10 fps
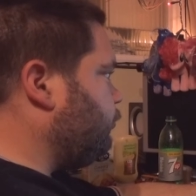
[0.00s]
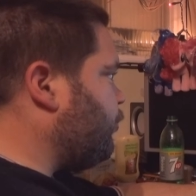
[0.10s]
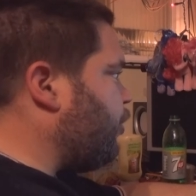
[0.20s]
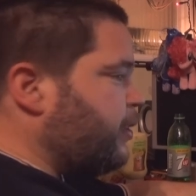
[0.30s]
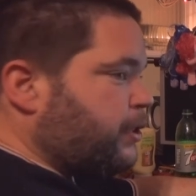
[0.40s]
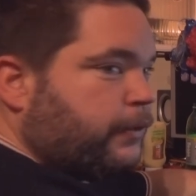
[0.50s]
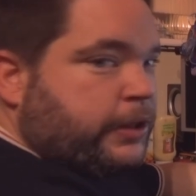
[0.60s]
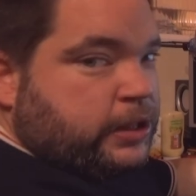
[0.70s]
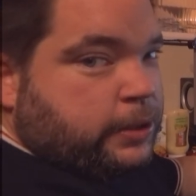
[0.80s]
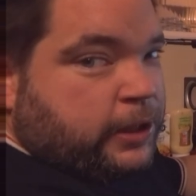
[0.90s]
Not in this
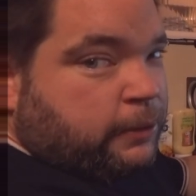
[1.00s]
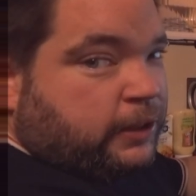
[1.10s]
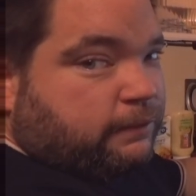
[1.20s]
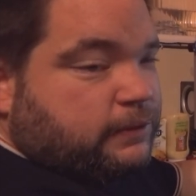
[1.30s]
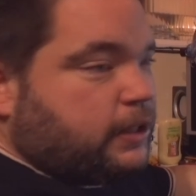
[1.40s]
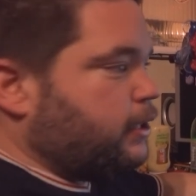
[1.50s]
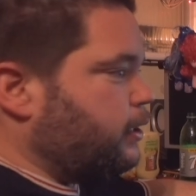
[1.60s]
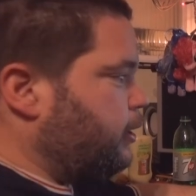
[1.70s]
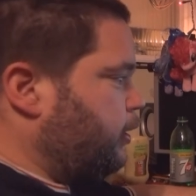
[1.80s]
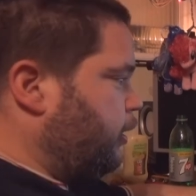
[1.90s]
video, anyway.
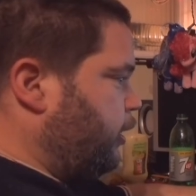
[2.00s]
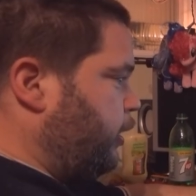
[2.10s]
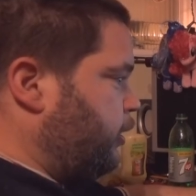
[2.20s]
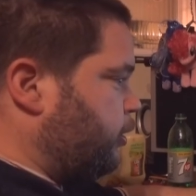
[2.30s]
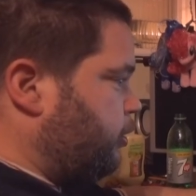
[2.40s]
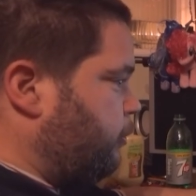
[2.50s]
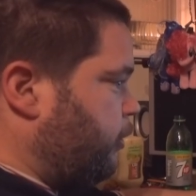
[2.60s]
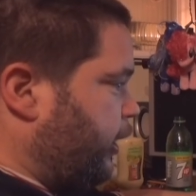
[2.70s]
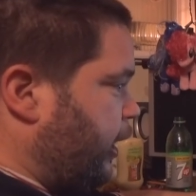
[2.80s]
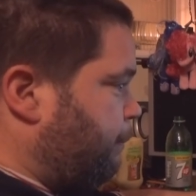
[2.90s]
And as I do
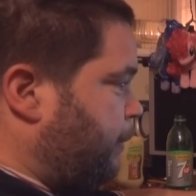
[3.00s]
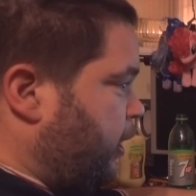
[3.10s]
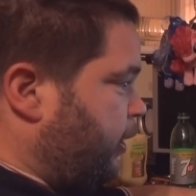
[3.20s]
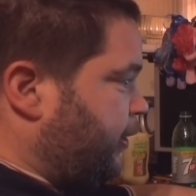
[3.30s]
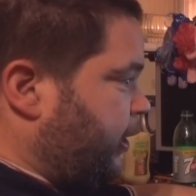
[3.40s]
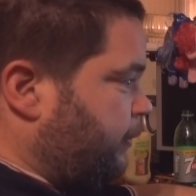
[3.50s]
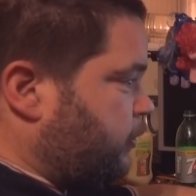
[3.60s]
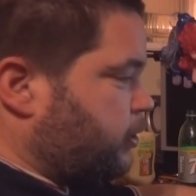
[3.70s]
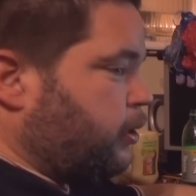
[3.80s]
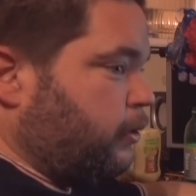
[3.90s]
want to get a bath, I have
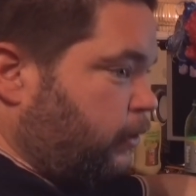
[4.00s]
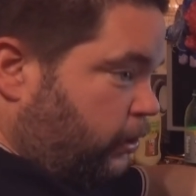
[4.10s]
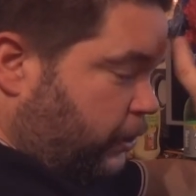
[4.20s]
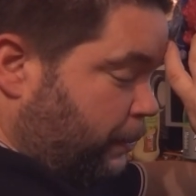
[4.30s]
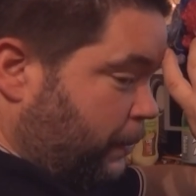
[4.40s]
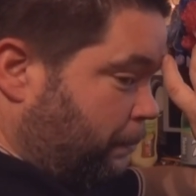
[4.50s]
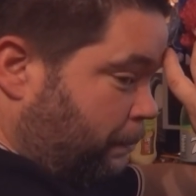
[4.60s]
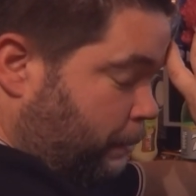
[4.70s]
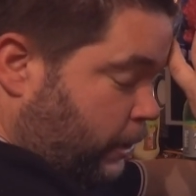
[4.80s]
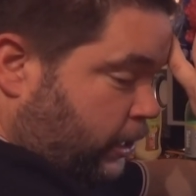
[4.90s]
got to go and lock my
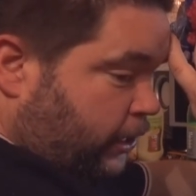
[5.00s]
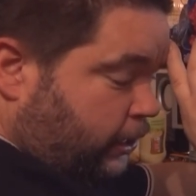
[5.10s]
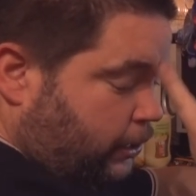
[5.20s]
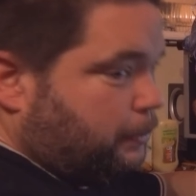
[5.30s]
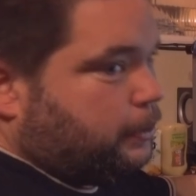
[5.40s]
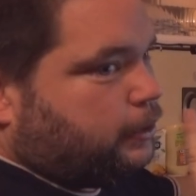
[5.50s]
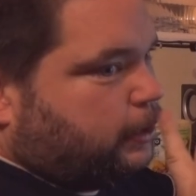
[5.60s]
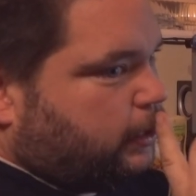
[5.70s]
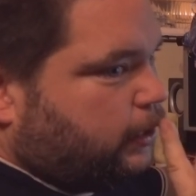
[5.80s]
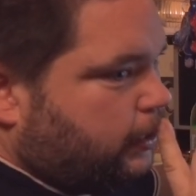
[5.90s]
bike up.
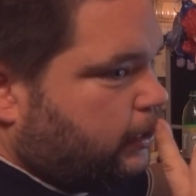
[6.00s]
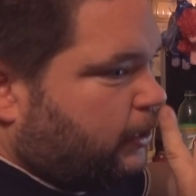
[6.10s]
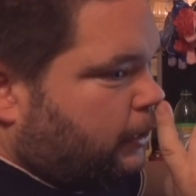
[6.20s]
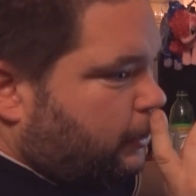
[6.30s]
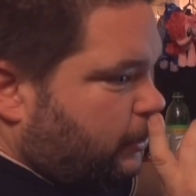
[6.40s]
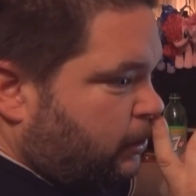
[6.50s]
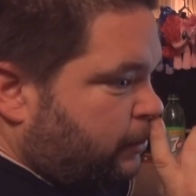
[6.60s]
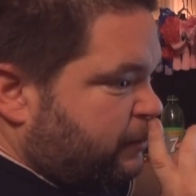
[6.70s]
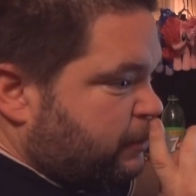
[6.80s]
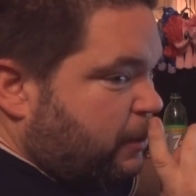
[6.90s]

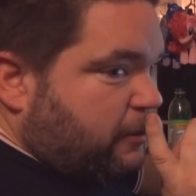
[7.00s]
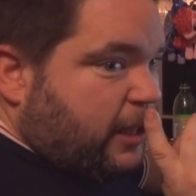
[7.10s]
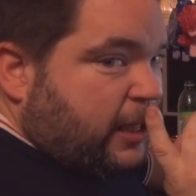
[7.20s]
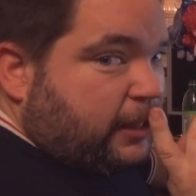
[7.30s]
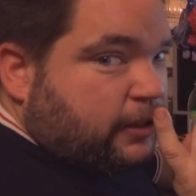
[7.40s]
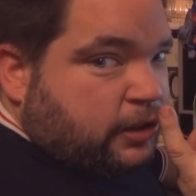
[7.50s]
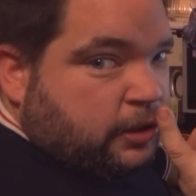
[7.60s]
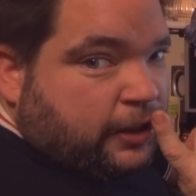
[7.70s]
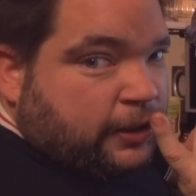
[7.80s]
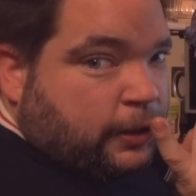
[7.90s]
It's about 8,
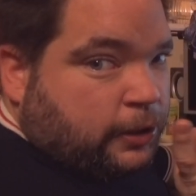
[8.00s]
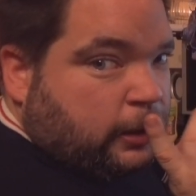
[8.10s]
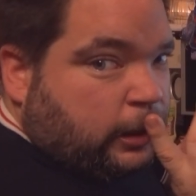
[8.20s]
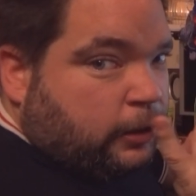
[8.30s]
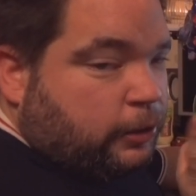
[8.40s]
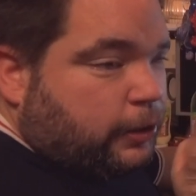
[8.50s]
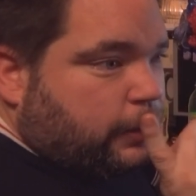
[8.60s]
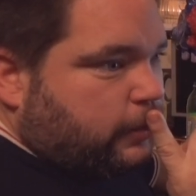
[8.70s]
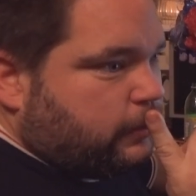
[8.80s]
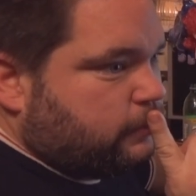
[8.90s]
9 o'clock.
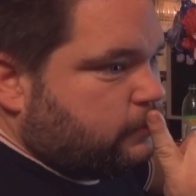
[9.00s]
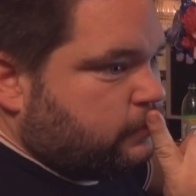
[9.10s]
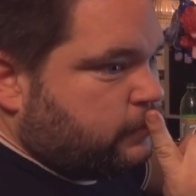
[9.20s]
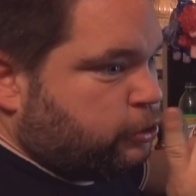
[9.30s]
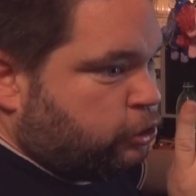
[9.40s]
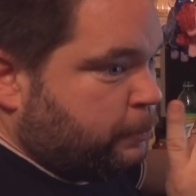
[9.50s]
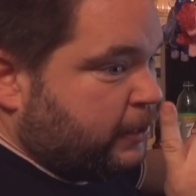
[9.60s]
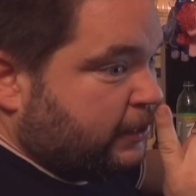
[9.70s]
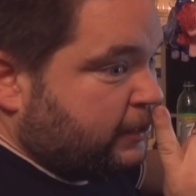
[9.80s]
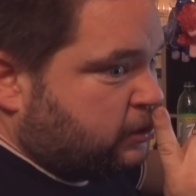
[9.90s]
Should be
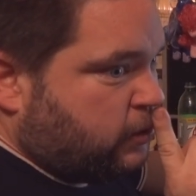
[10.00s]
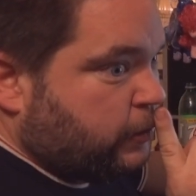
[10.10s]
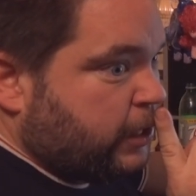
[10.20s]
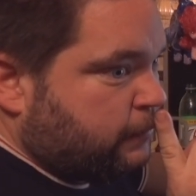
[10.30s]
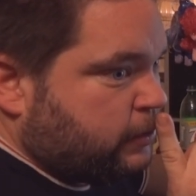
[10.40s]
at least three of